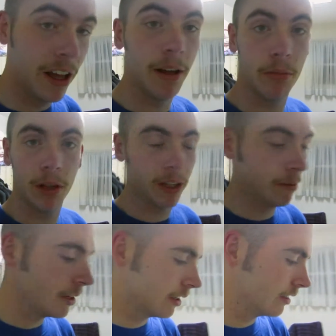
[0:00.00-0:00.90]
and
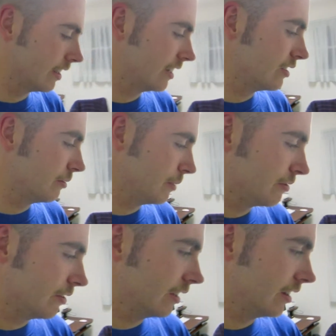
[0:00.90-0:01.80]
played because I had so much
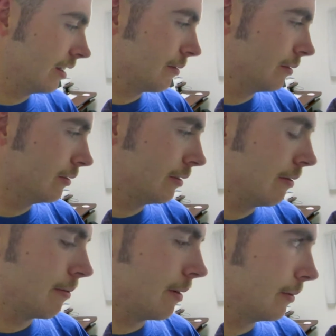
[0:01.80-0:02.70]
fun.
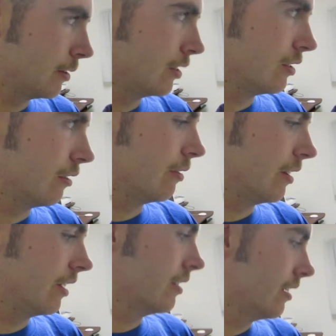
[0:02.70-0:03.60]
Everybody was just so
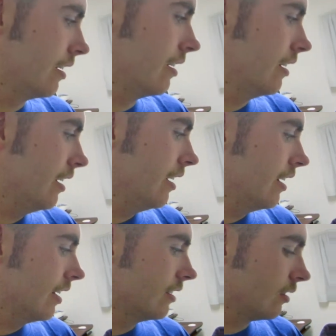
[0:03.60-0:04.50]
funny tonight.
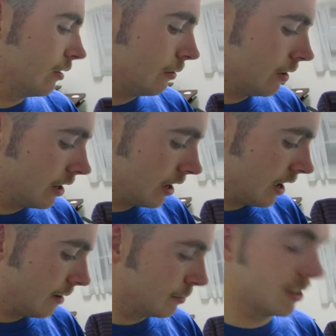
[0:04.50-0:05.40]
So
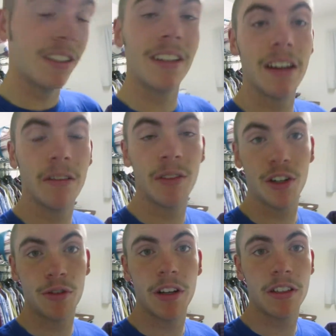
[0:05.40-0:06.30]
I'm going to sit down,
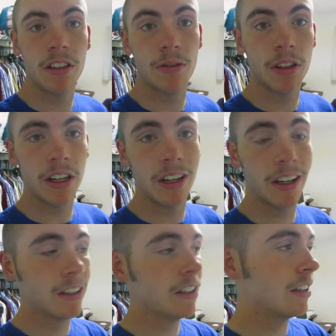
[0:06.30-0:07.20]
finish resting for the
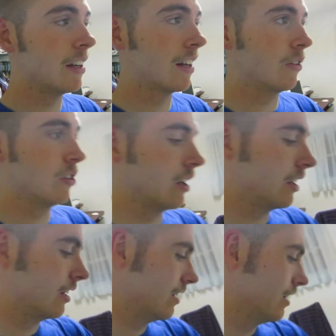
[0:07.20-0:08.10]
night, and I go
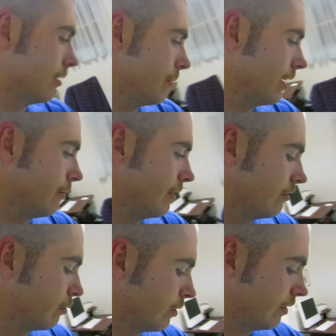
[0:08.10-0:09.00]
get, get in bed in
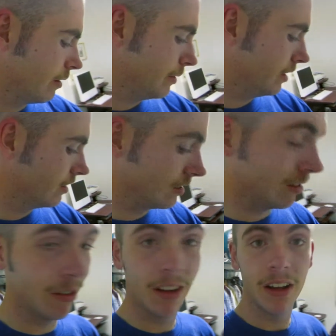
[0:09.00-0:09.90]
about 45 minutes.
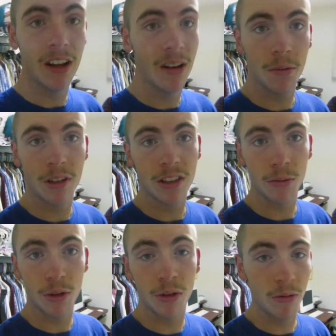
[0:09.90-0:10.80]
So watch
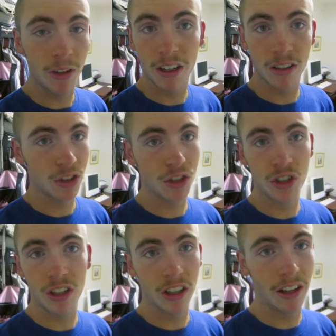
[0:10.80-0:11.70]
some YouTube videos and just
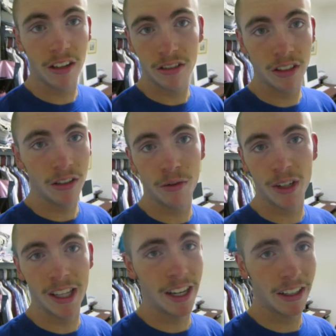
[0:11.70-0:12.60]
chill out and
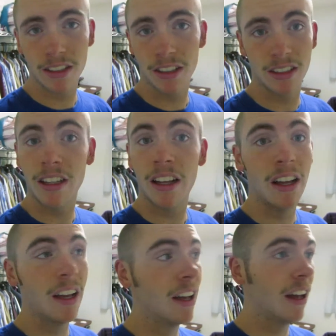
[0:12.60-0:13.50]
relax because
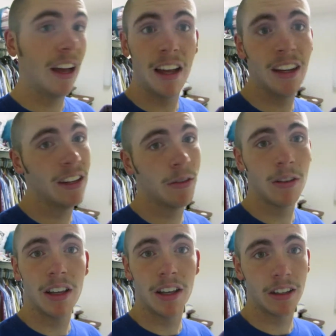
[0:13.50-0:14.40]
I need to
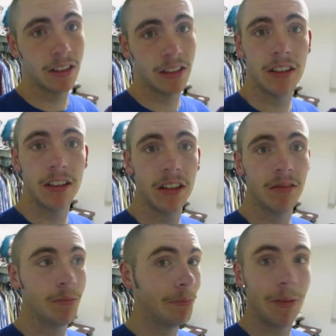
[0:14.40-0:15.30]
relax
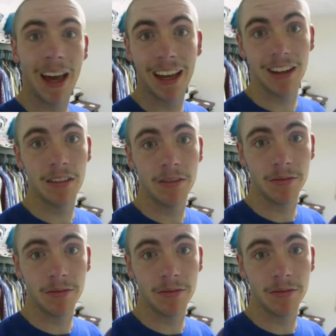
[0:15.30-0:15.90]
bad.